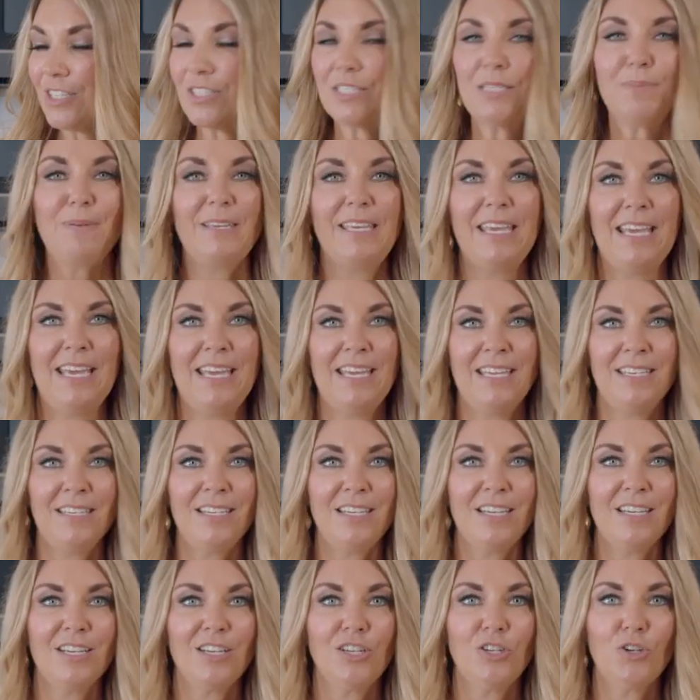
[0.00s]
To
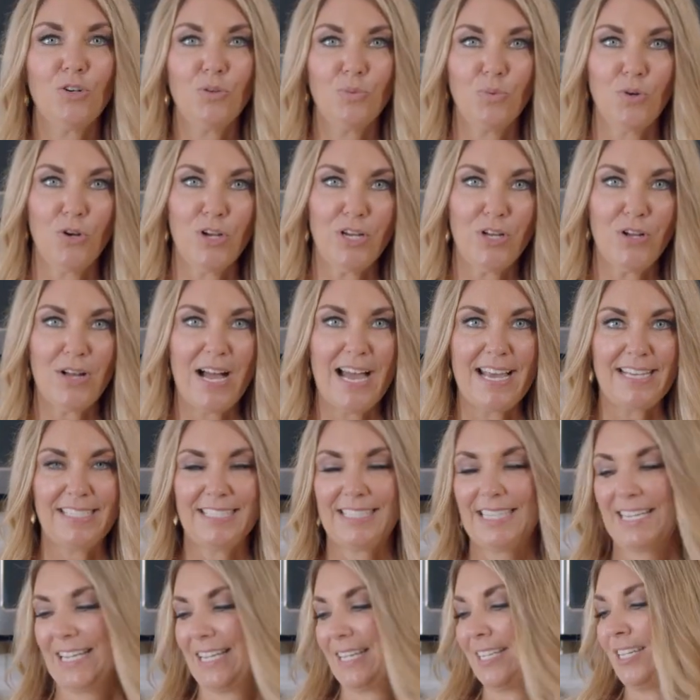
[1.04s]
begin your royal
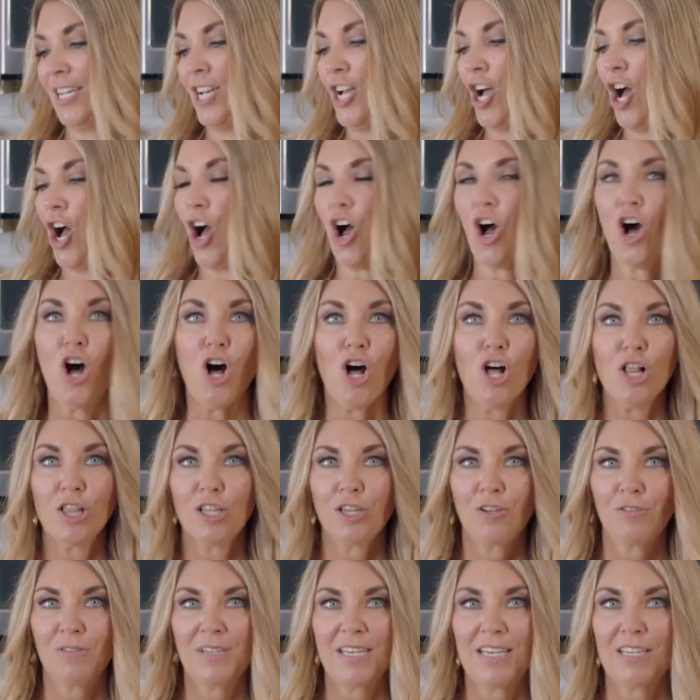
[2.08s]
icing,
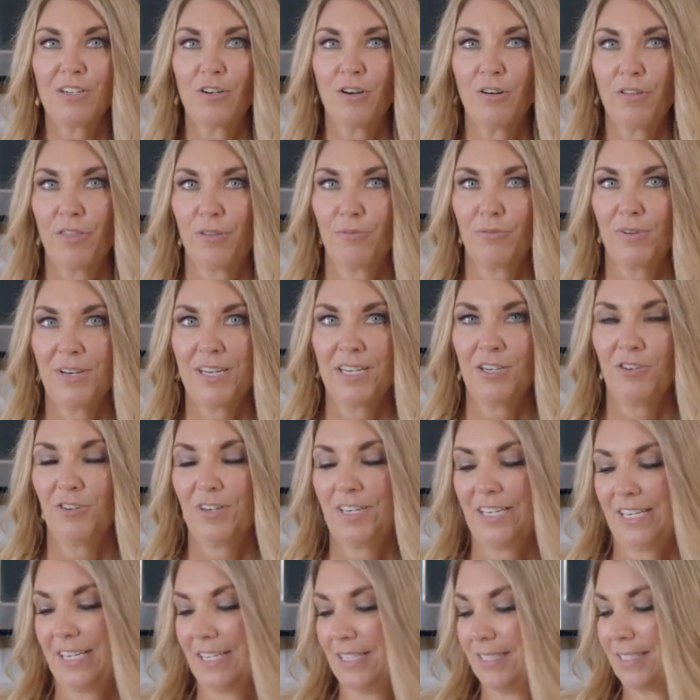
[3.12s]
all you need are 3
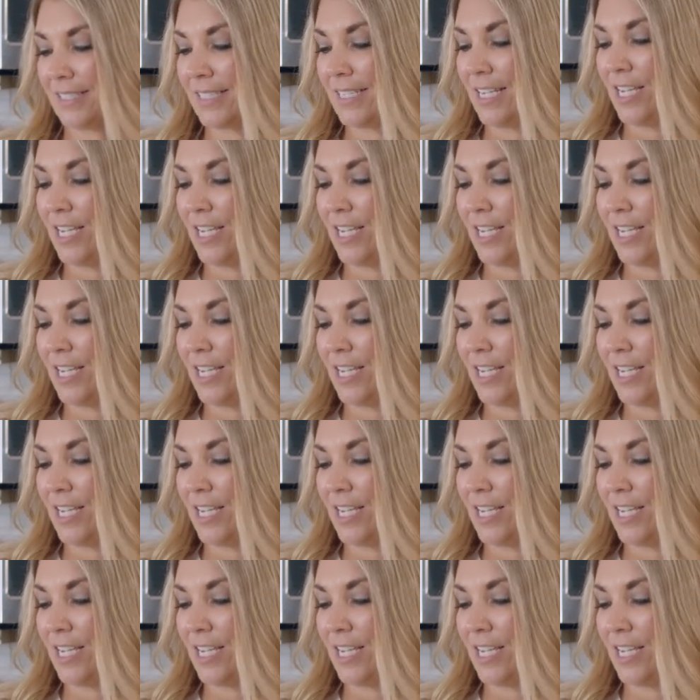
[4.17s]
ingredients.